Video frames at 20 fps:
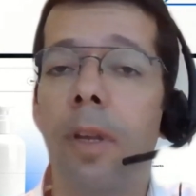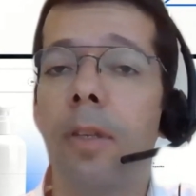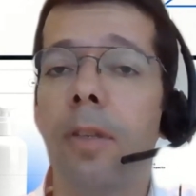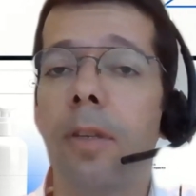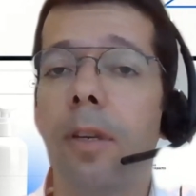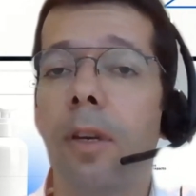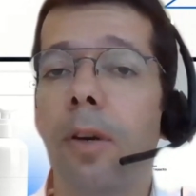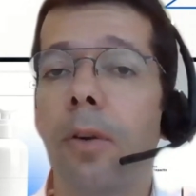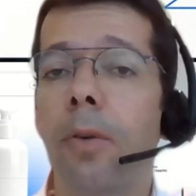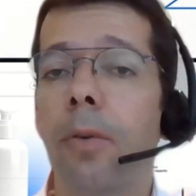
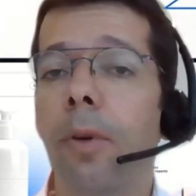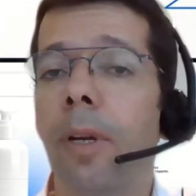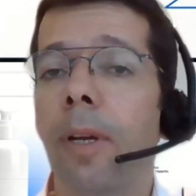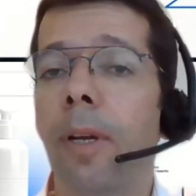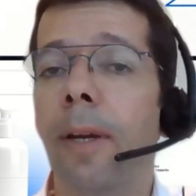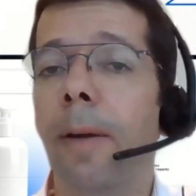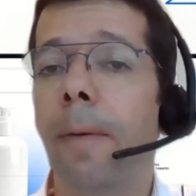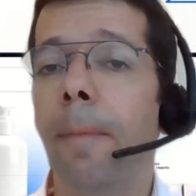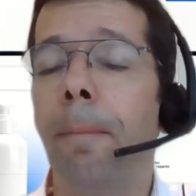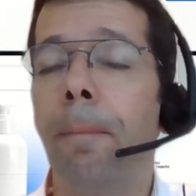So
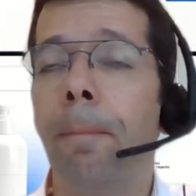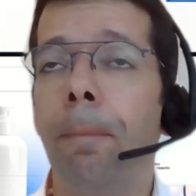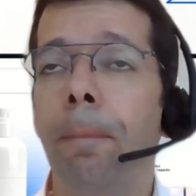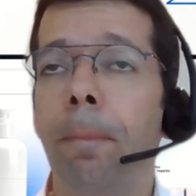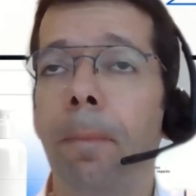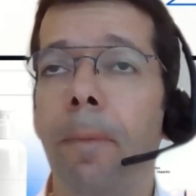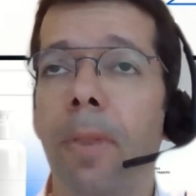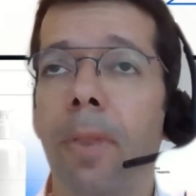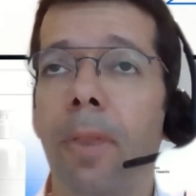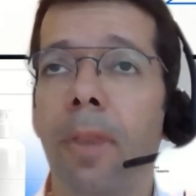
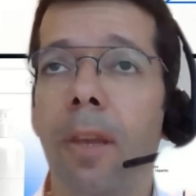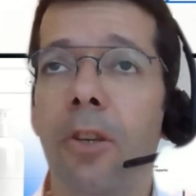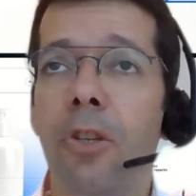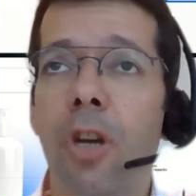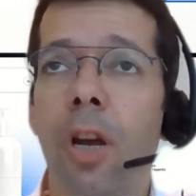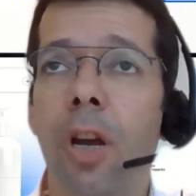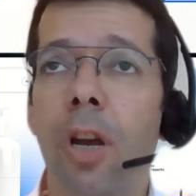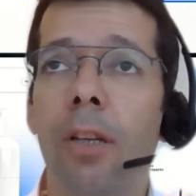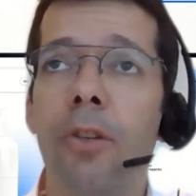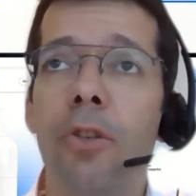the
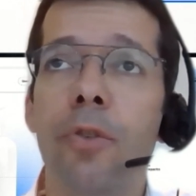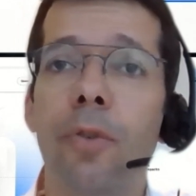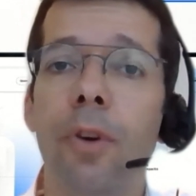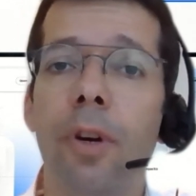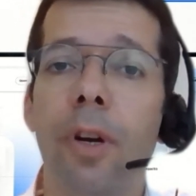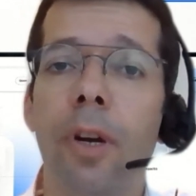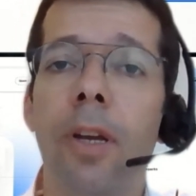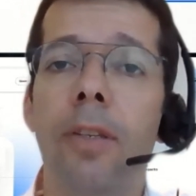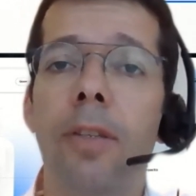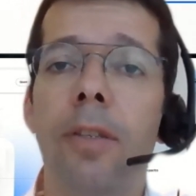challenge
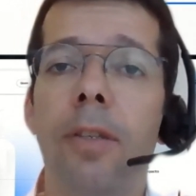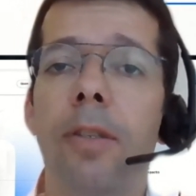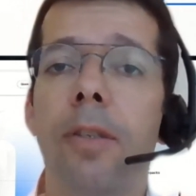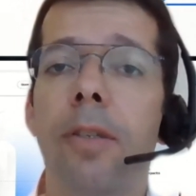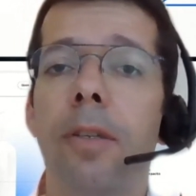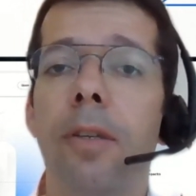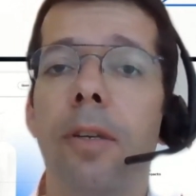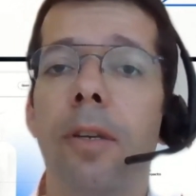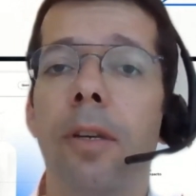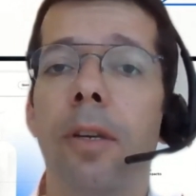for
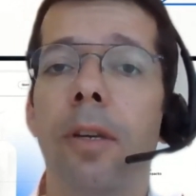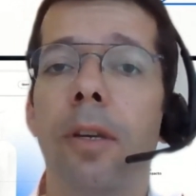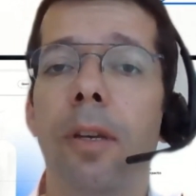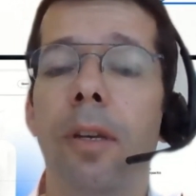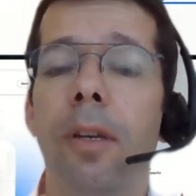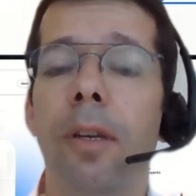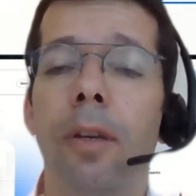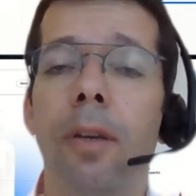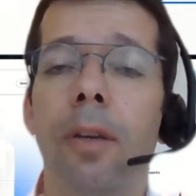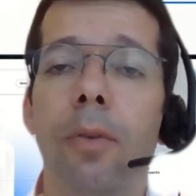us
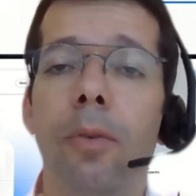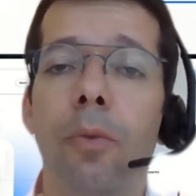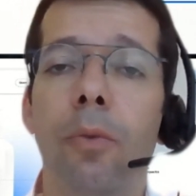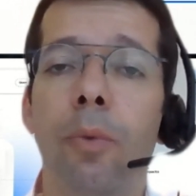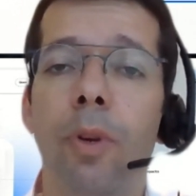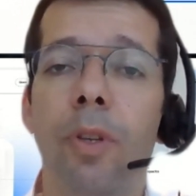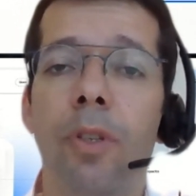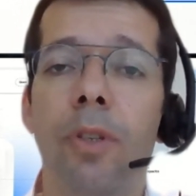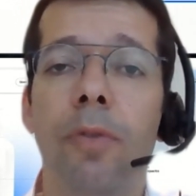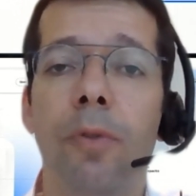
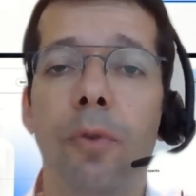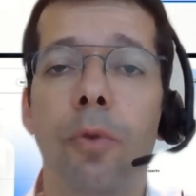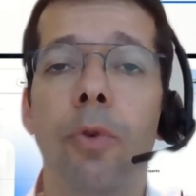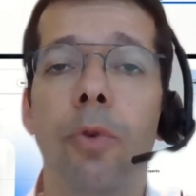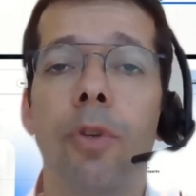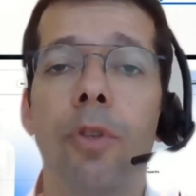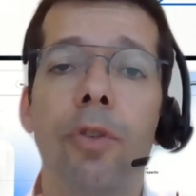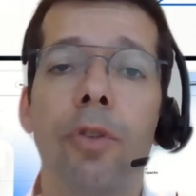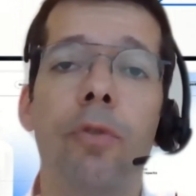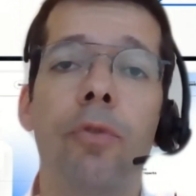was, of
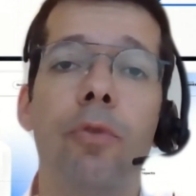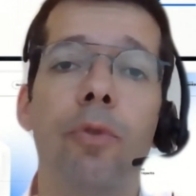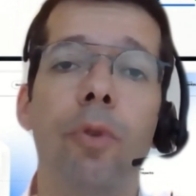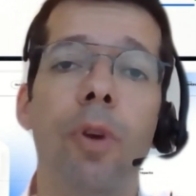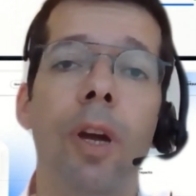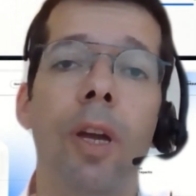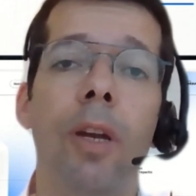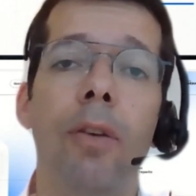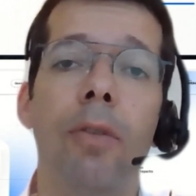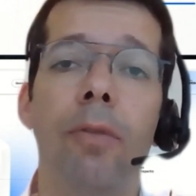course, to
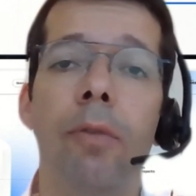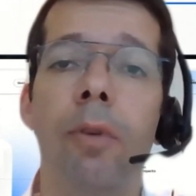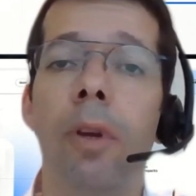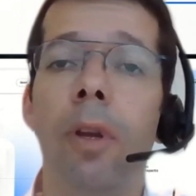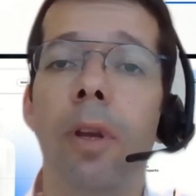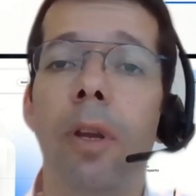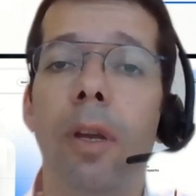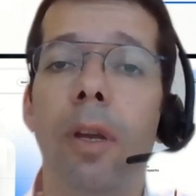try to